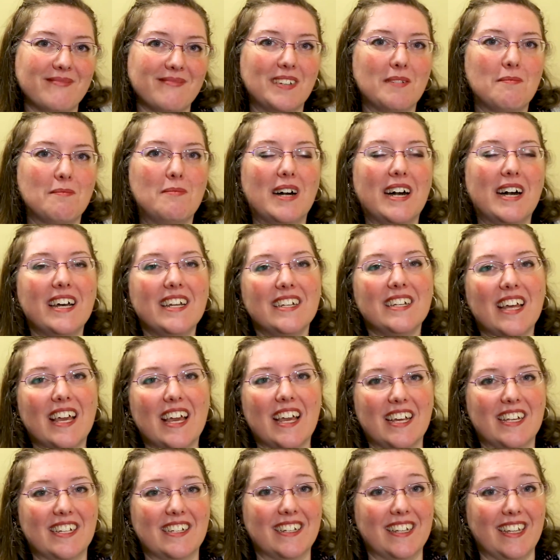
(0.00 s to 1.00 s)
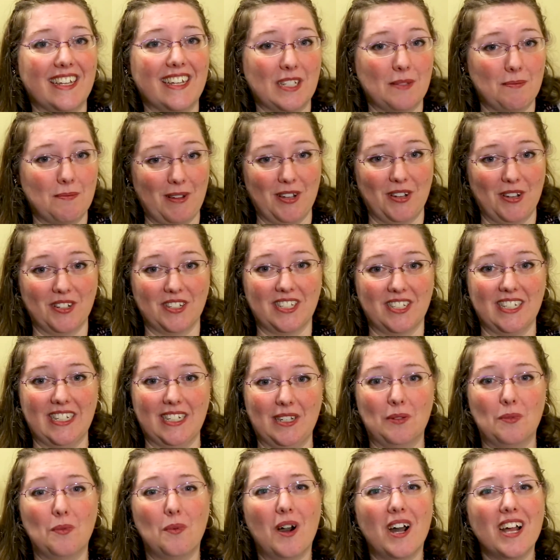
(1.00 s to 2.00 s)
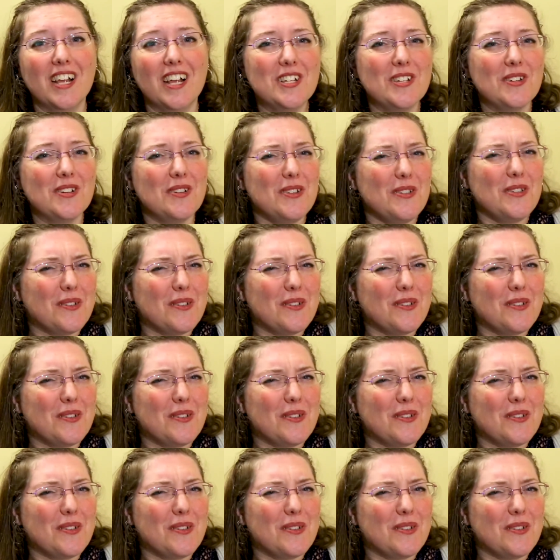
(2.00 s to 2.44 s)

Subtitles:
But, and let's be honest here, why should you